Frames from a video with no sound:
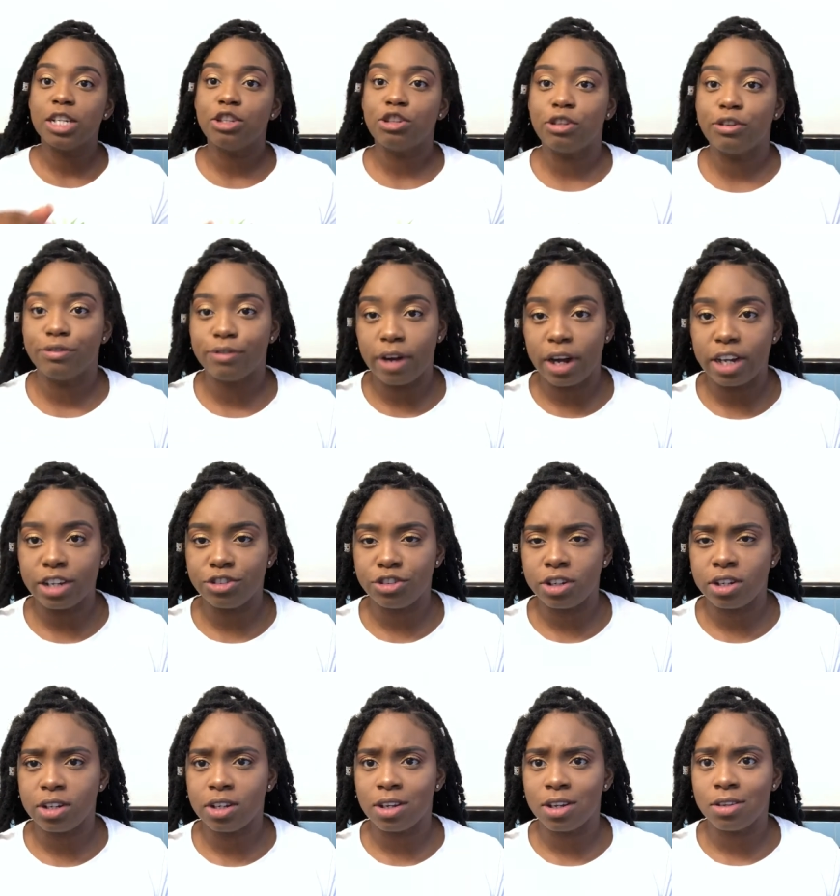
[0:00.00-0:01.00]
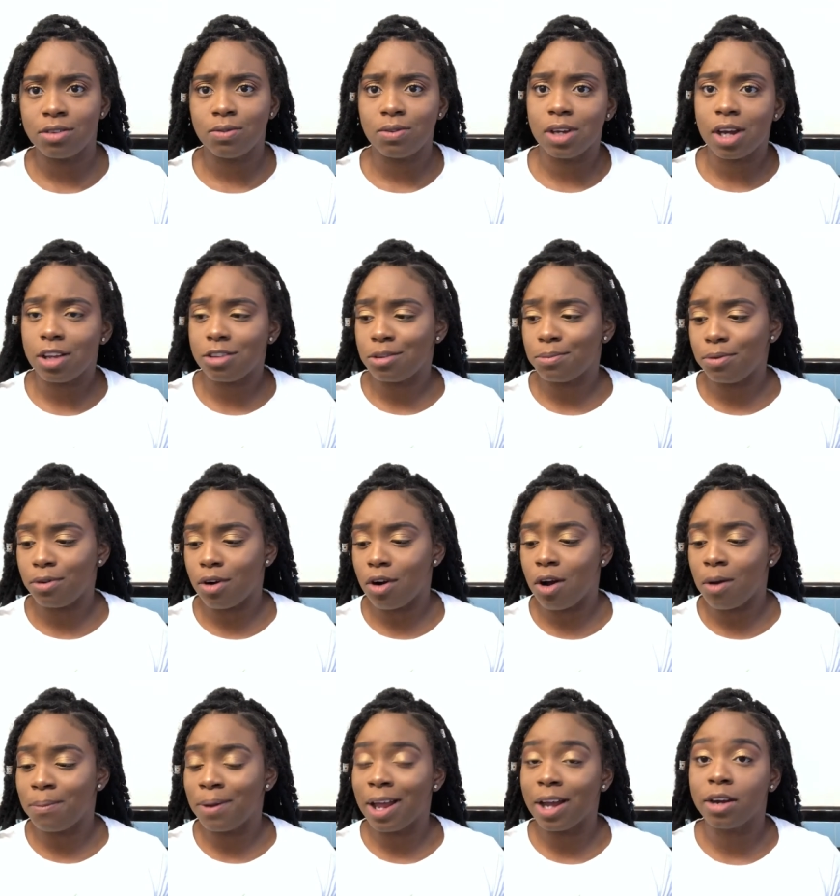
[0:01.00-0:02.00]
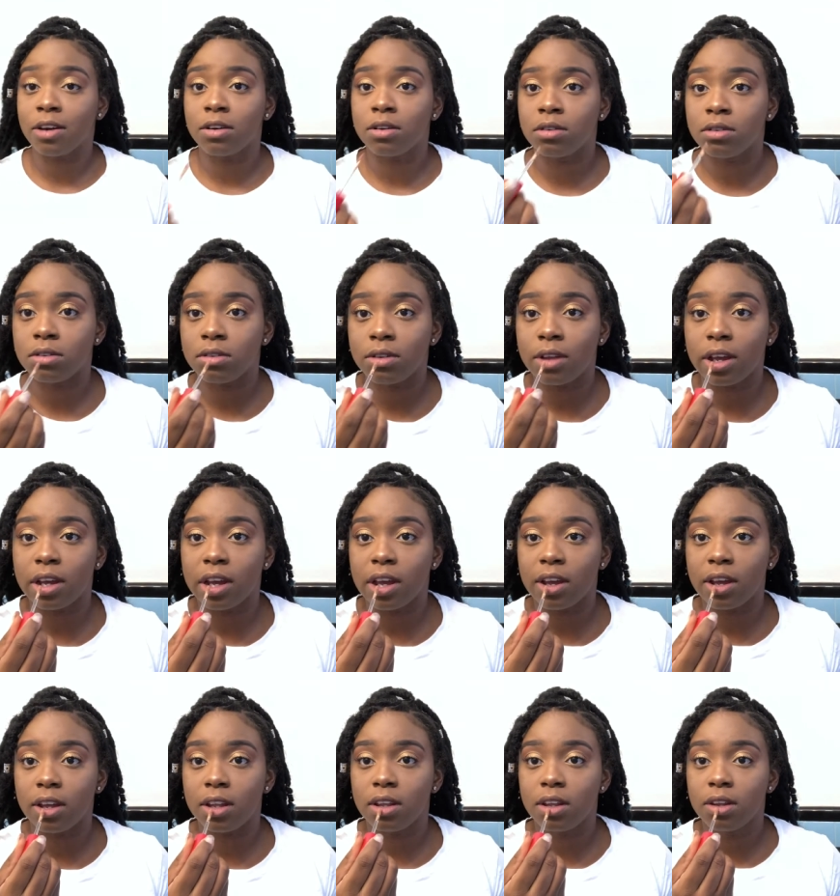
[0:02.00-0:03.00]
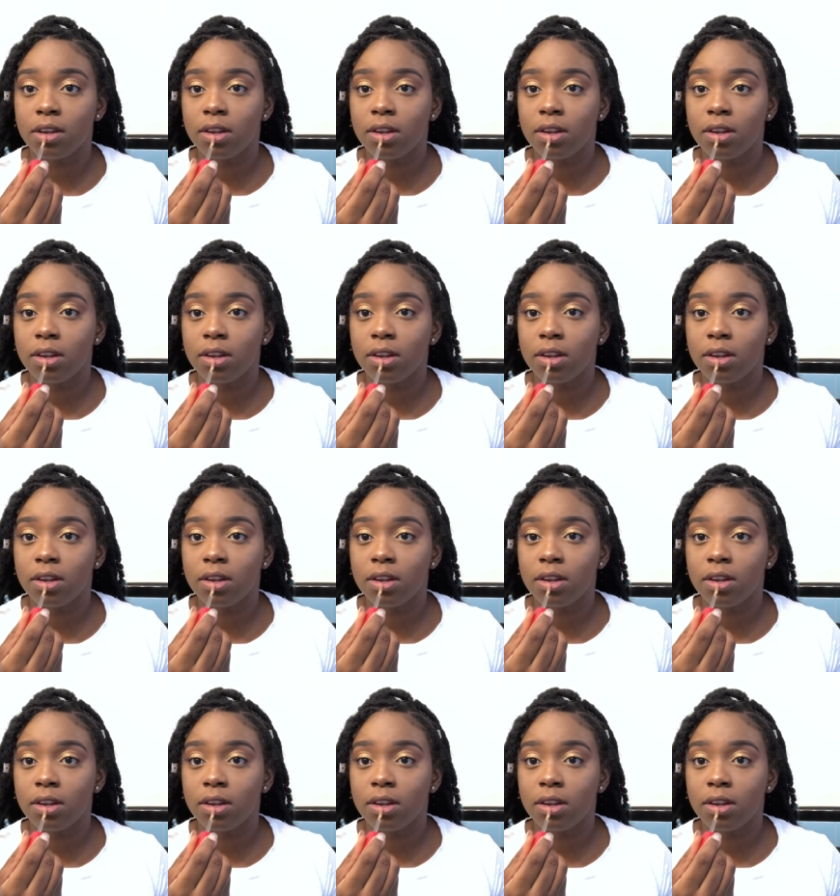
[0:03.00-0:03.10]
Taraji, because we gotta support all black girls that get